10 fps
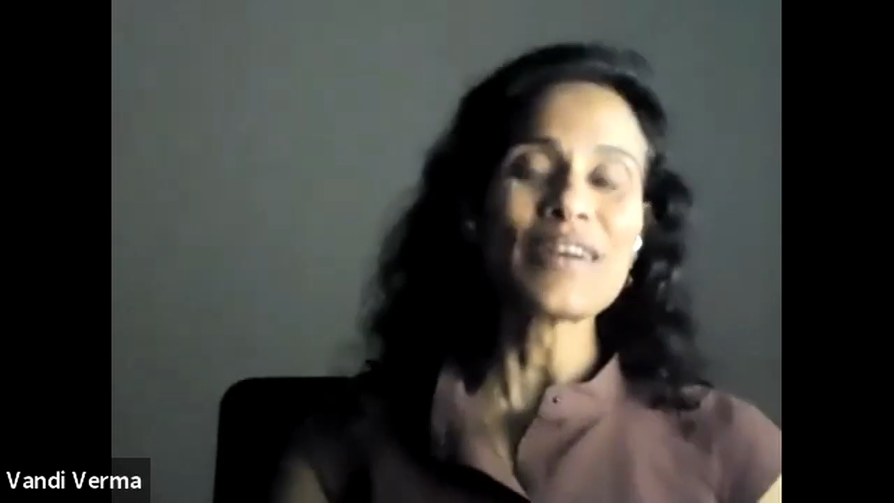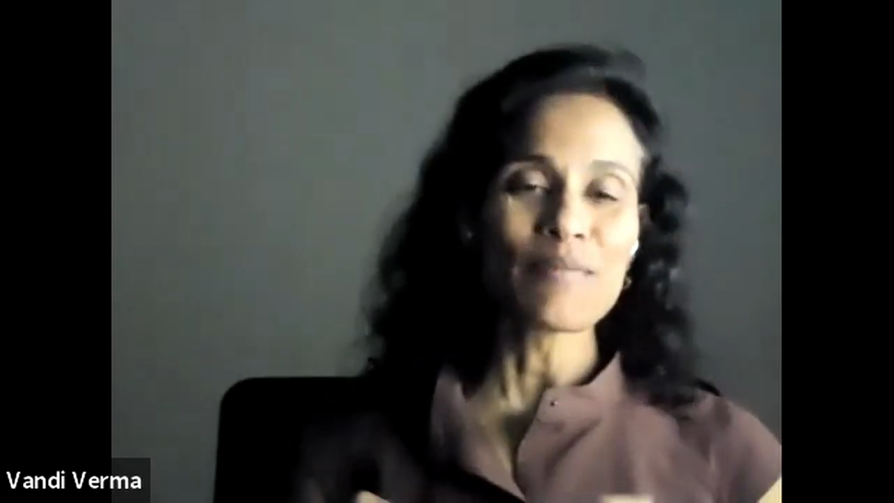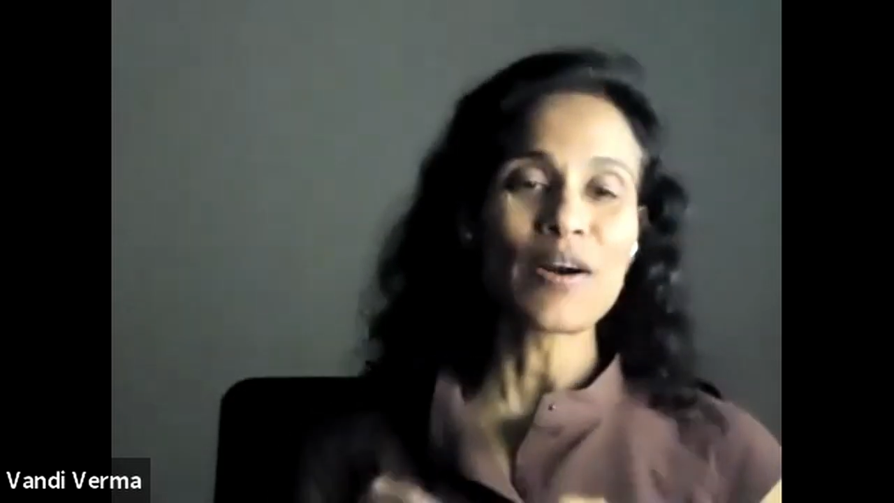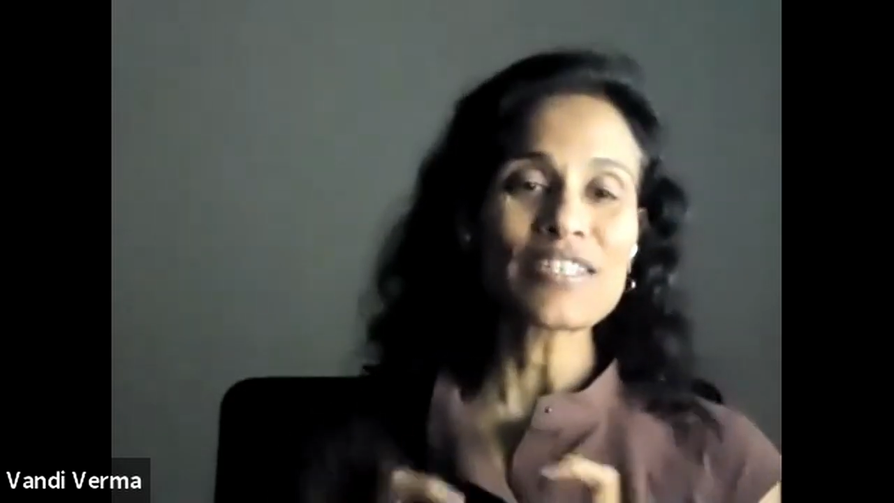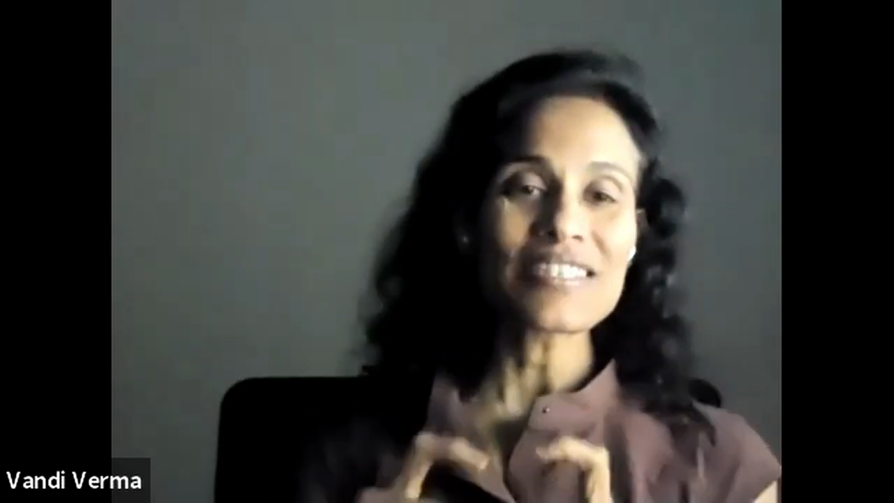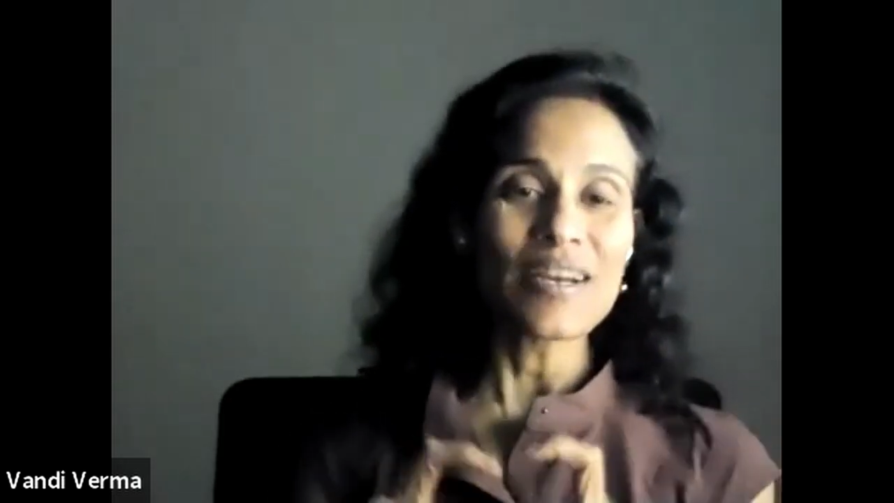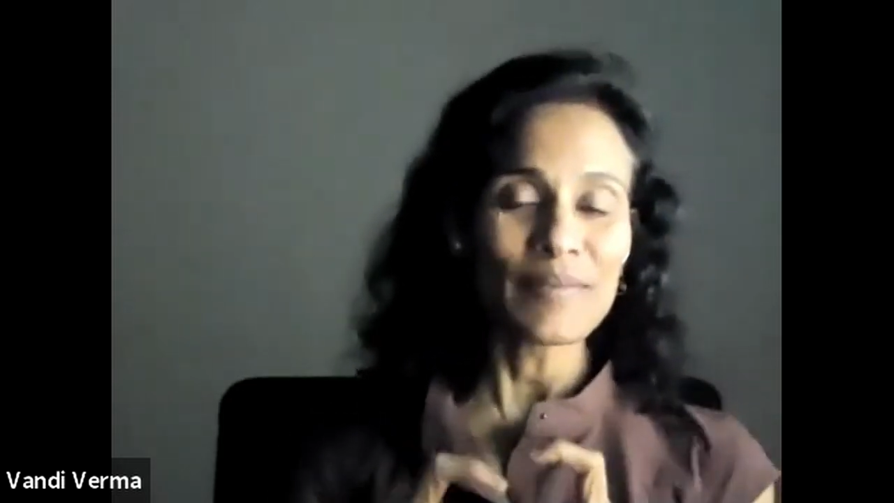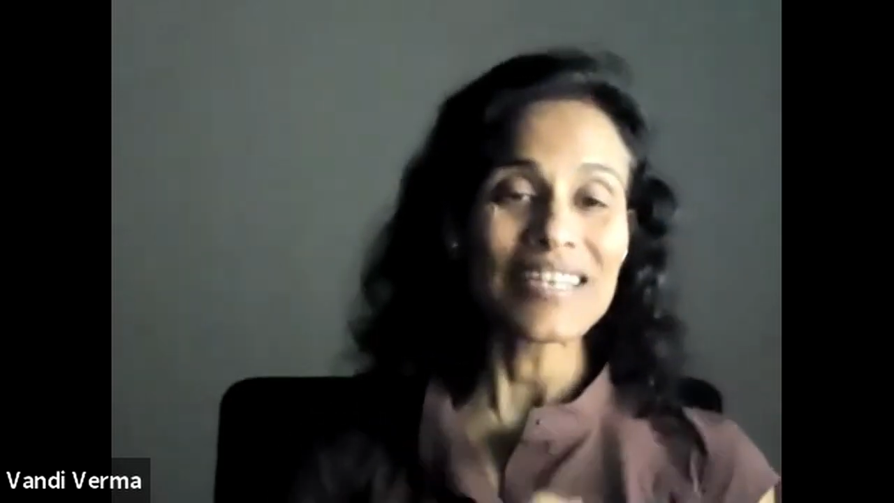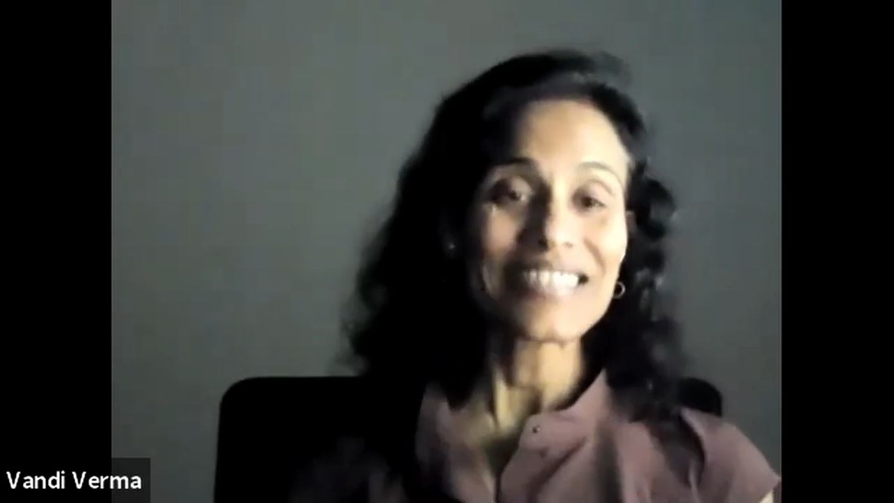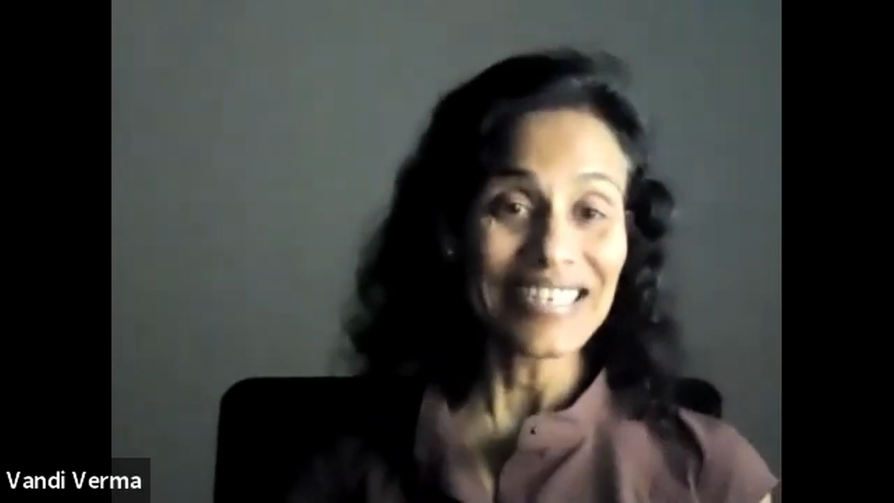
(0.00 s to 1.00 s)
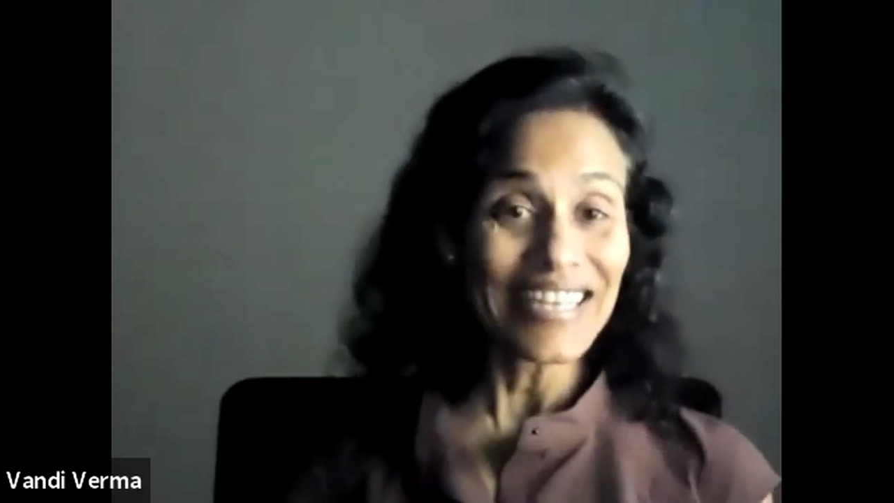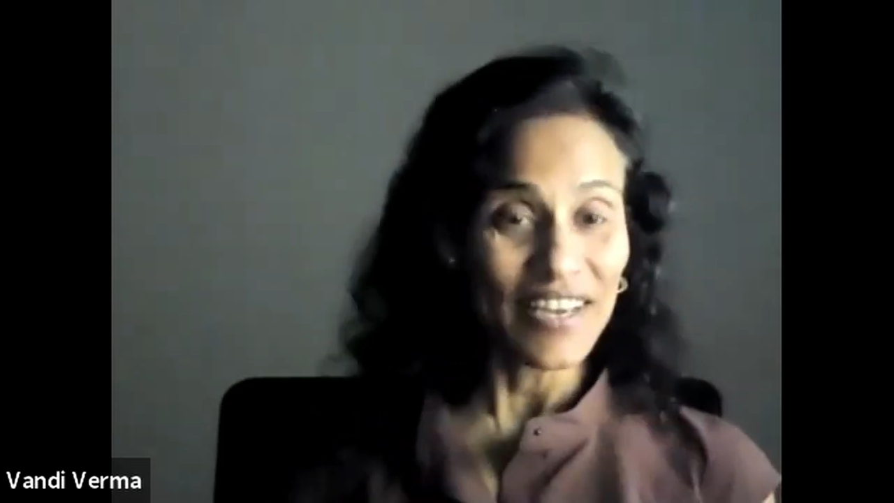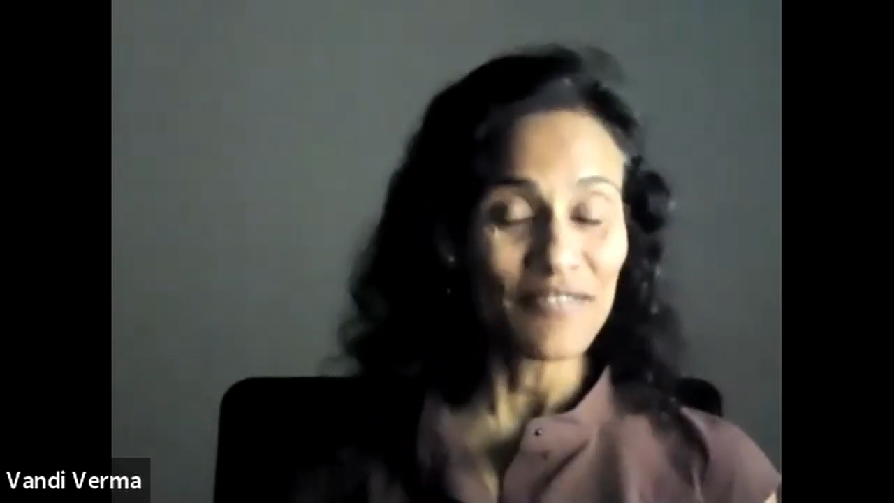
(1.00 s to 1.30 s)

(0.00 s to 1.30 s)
During Mars time, they did